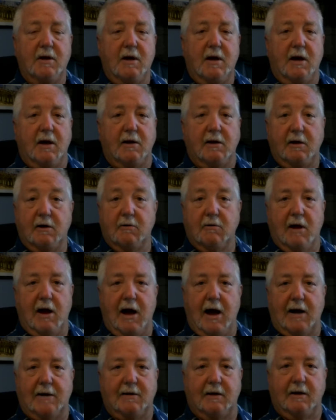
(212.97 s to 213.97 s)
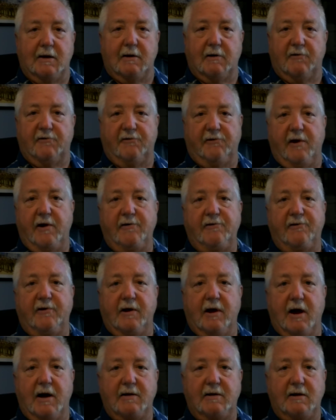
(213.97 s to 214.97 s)
and interacting and exchanging
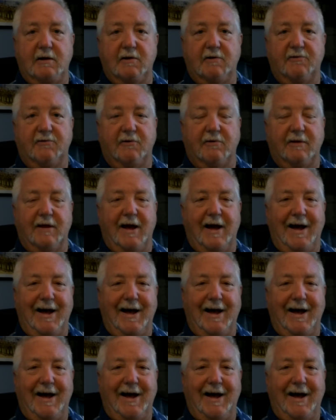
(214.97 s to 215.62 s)
ideas on